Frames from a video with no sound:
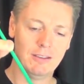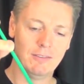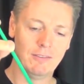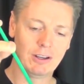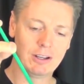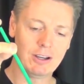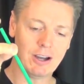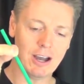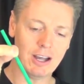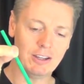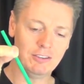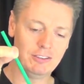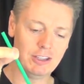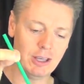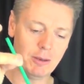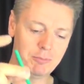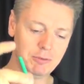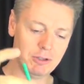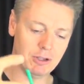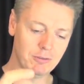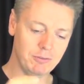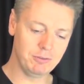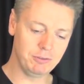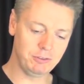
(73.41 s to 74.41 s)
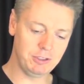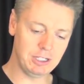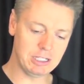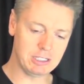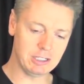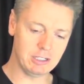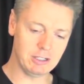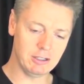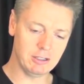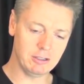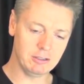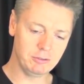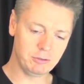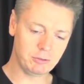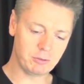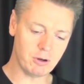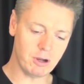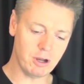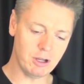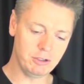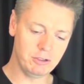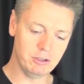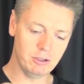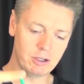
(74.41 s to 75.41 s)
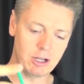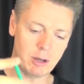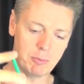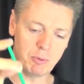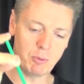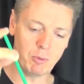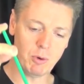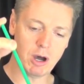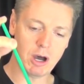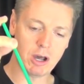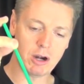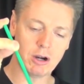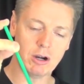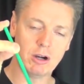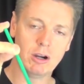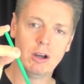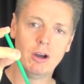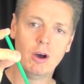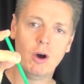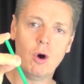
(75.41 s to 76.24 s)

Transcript: the concept of sticking a straw into a cup of water,